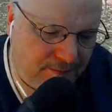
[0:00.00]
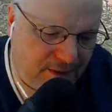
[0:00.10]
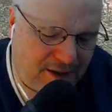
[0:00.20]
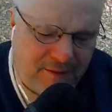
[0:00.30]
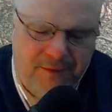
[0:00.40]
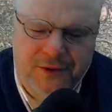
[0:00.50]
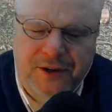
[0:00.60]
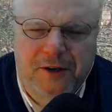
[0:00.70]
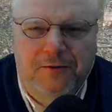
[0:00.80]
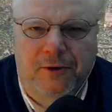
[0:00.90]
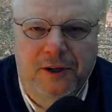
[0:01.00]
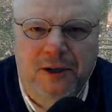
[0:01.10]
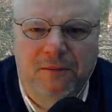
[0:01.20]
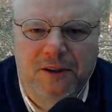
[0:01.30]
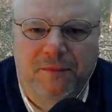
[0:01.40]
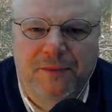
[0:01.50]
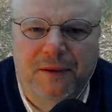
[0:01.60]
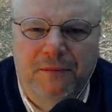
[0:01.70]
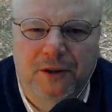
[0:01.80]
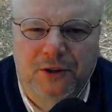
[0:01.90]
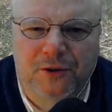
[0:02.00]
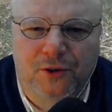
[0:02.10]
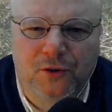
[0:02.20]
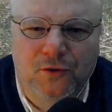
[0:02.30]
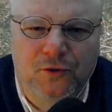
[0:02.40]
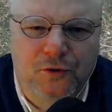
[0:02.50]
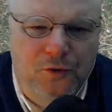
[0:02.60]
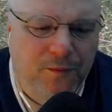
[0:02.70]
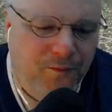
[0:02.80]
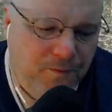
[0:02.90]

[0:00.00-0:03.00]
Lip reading: I don't think really comes up that much on YouTube.